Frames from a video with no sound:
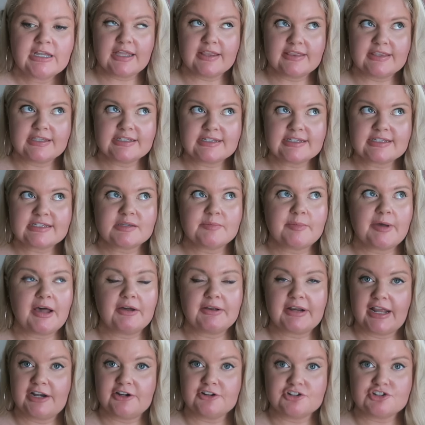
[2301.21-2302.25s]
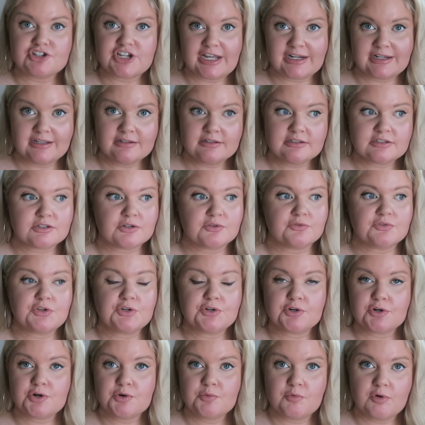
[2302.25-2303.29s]
This is about energetics, so if
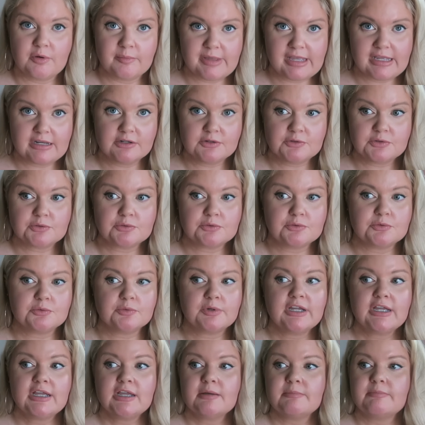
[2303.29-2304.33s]
you're a woman who